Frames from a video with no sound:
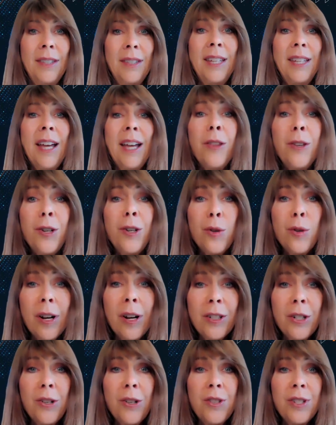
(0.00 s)
The other
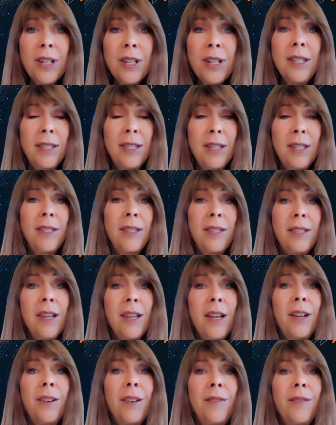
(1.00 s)
directors consist
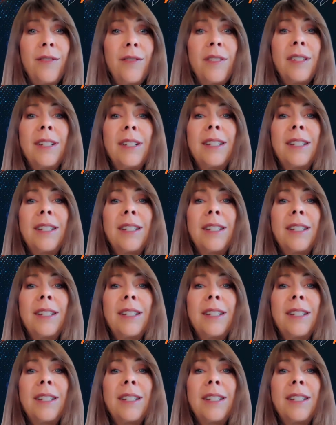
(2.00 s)
of